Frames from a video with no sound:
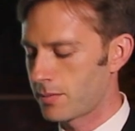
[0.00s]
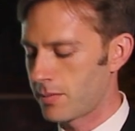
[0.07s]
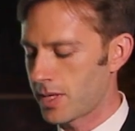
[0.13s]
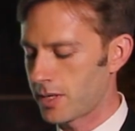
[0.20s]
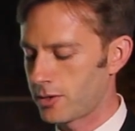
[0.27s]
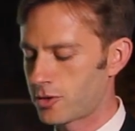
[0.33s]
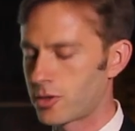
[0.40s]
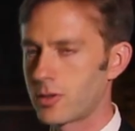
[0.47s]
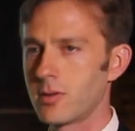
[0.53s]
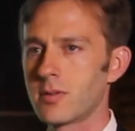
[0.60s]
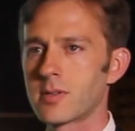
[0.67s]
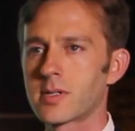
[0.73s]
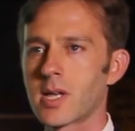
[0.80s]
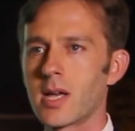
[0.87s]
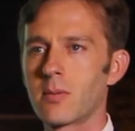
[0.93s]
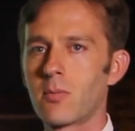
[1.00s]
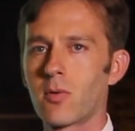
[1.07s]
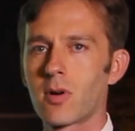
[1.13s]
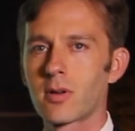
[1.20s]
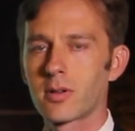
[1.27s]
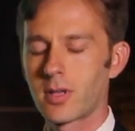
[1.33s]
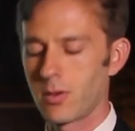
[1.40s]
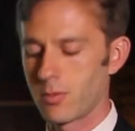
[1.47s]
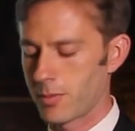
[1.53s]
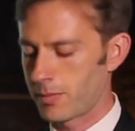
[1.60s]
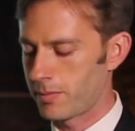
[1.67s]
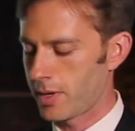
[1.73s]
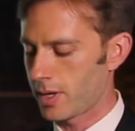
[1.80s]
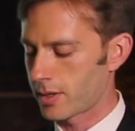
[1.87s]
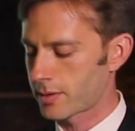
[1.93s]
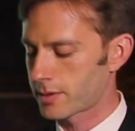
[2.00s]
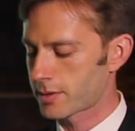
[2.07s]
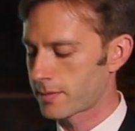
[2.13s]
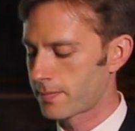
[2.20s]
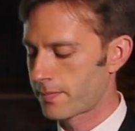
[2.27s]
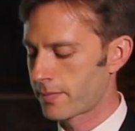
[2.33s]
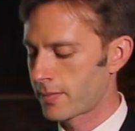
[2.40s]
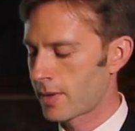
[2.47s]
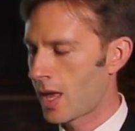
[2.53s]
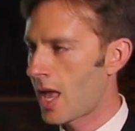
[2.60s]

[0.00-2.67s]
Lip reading: as committed Jews and moral human beings.